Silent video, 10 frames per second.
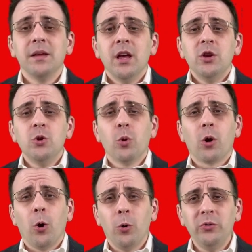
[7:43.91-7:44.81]
you are
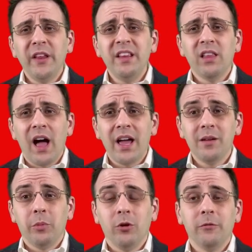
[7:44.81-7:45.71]
only
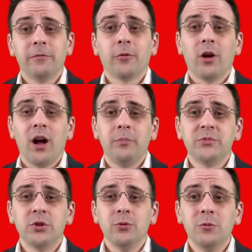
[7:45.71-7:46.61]
liable for up
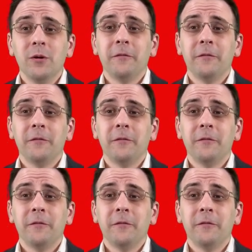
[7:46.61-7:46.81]
to